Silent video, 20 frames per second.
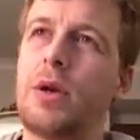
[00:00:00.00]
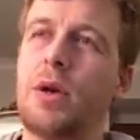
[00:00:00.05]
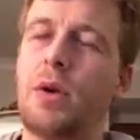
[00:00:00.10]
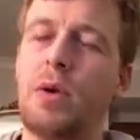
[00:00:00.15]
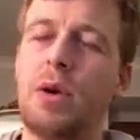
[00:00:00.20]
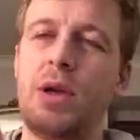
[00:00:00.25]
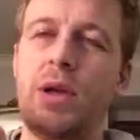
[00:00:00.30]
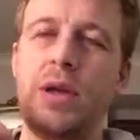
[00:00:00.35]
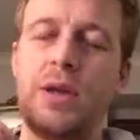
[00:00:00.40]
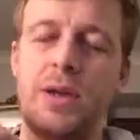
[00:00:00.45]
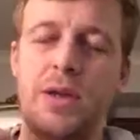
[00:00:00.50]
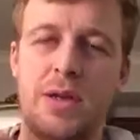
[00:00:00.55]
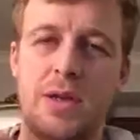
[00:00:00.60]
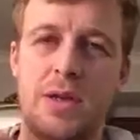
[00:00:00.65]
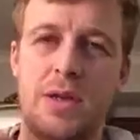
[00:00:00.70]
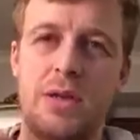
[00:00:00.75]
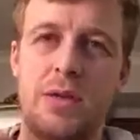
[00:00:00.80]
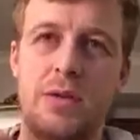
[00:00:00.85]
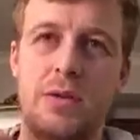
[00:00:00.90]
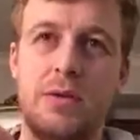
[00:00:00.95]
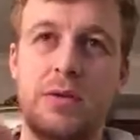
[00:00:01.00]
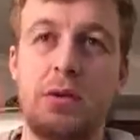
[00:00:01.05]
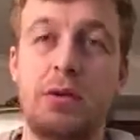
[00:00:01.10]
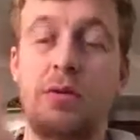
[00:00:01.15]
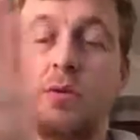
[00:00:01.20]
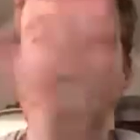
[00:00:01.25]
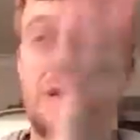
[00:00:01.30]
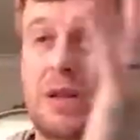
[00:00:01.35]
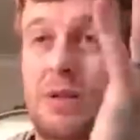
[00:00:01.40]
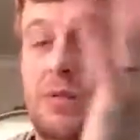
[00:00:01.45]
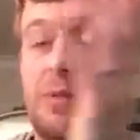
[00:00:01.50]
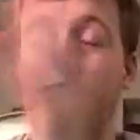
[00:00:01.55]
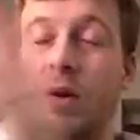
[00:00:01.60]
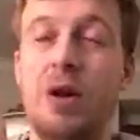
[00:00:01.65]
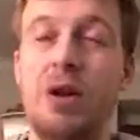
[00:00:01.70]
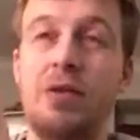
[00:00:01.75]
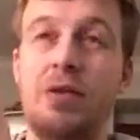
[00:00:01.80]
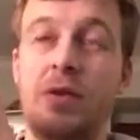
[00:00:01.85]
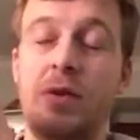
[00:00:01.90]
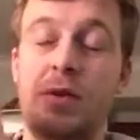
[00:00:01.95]
going,
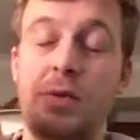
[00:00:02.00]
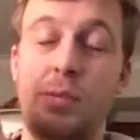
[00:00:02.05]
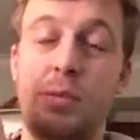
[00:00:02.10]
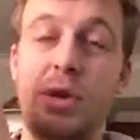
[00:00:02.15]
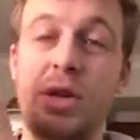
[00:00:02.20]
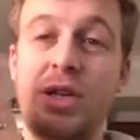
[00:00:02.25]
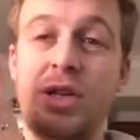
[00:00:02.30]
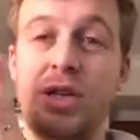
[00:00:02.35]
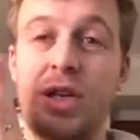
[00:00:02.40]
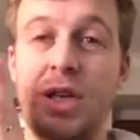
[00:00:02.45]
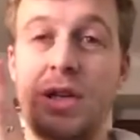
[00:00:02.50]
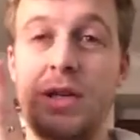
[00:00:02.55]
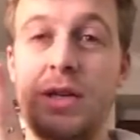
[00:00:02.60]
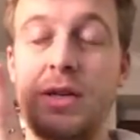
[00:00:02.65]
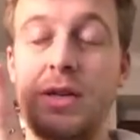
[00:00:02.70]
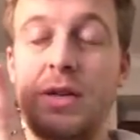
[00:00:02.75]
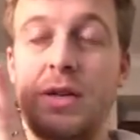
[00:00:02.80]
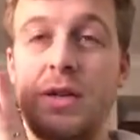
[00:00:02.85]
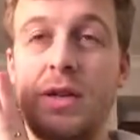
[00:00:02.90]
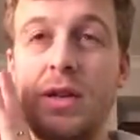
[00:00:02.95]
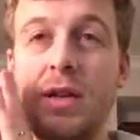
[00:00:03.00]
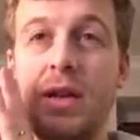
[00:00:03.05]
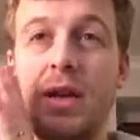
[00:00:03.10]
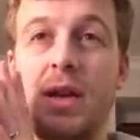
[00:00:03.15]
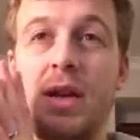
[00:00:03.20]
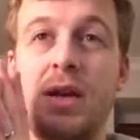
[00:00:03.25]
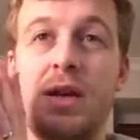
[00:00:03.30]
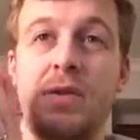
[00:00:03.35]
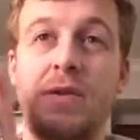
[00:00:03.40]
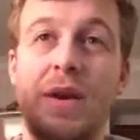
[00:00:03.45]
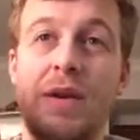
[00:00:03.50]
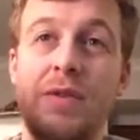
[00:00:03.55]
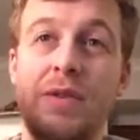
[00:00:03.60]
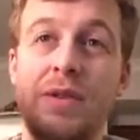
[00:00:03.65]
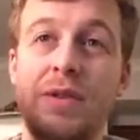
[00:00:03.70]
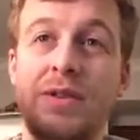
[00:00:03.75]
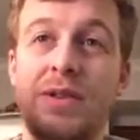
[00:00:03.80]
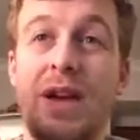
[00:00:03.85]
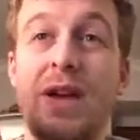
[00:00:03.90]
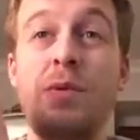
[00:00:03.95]
wherever, preaching around
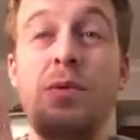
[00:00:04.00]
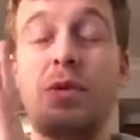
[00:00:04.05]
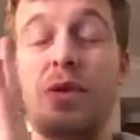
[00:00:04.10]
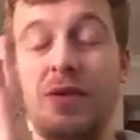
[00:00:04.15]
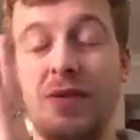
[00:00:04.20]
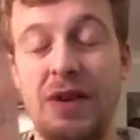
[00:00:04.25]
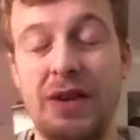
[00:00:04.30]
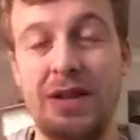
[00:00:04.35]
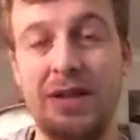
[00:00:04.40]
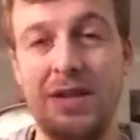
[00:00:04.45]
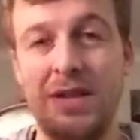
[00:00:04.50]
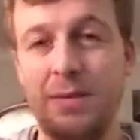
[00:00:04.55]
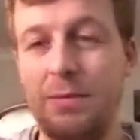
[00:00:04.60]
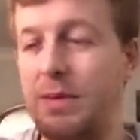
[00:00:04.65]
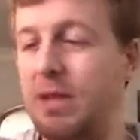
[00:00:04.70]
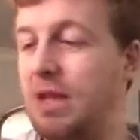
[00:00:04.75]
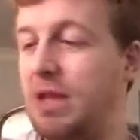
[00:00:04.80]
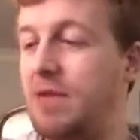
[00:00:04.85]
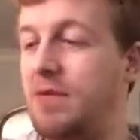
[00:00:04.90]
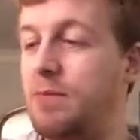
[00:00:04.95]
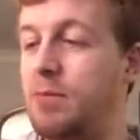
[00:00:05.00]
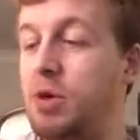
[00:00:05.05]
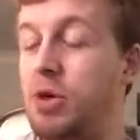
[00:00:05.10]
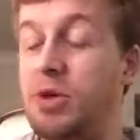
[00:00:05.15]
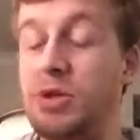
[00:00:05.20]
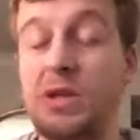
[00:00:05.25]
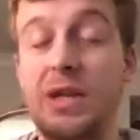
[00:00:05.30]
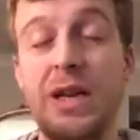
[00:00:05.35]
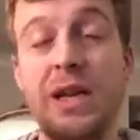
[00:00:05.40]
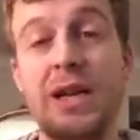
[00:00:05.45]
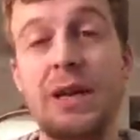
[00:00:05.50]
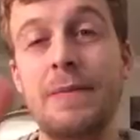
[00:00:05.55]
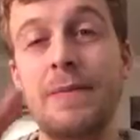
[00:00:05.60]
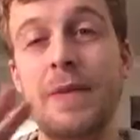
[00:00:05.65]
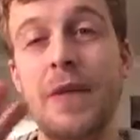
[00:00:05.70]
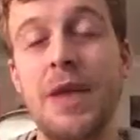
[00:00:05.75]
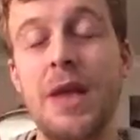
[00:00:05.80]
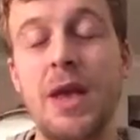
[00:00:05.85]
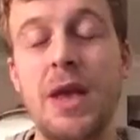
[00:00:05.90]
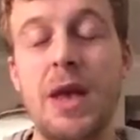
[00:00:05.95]
the south of England, I believe, mostly,
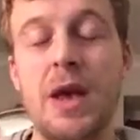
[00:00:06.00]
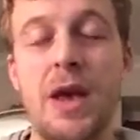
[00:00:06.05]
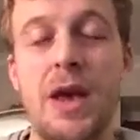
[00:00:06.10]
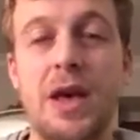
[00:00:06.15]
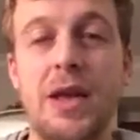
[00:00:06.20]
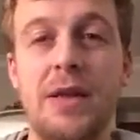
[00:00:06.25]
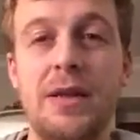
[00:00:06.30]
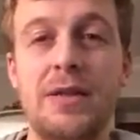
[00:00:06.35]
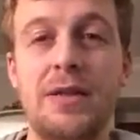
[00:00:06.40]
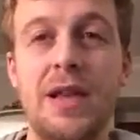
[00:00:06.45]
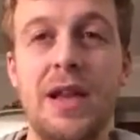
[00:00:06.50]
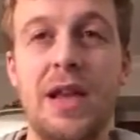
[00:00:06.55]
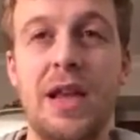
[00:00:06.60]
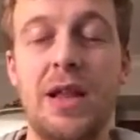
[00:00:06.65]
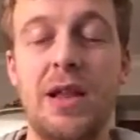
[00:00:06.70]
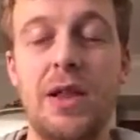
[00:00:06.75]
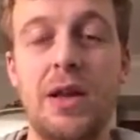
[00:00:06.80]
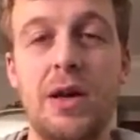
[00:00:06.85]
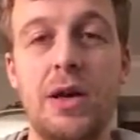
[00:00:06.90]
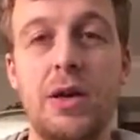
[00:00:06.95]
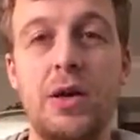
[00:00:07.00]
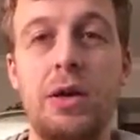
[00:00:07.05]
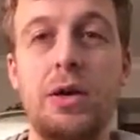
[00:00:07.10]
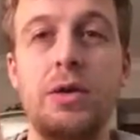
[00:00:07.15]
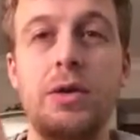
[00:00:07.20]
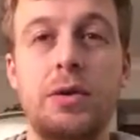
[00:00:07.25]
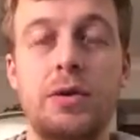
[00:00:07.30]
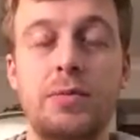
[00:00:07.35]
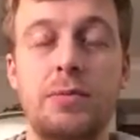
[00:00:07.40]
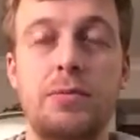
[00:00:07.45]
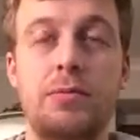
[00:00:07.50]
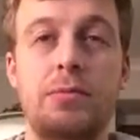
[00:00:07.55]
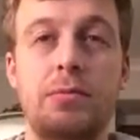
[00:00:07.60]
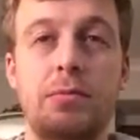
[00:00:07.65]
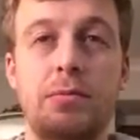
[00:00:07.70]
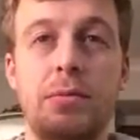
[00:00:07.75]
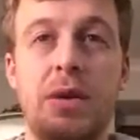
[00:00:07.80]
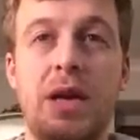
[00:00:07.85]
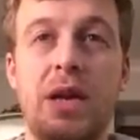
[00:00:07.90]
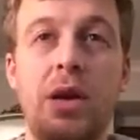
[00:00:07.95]
and saying that God
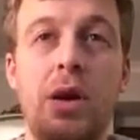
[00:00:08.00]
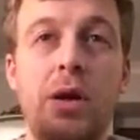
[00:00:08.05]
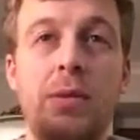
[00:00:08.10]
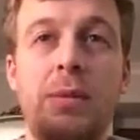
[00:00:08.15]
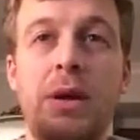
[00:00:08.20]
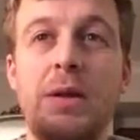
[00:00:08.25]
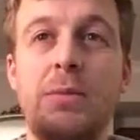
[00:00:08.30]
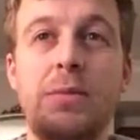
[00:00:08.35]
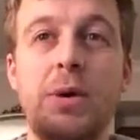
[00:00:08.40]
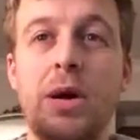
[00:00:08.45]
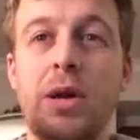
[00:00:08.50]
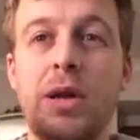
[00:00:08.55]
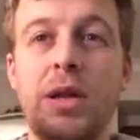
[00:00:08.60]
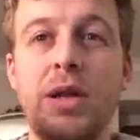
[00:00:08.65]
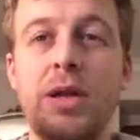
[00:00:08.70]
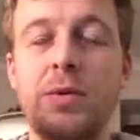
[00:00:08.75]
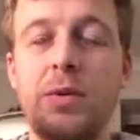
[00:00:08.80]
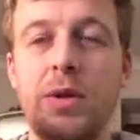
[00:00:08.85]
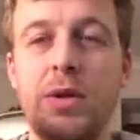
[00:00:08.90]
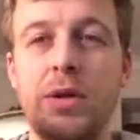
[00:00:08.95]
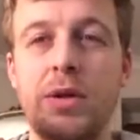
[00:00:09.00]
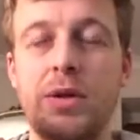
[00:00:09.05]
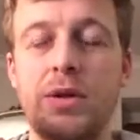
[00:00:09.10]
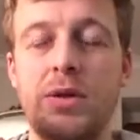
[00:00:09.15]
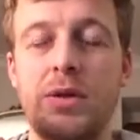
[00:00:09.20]
made all men born equal.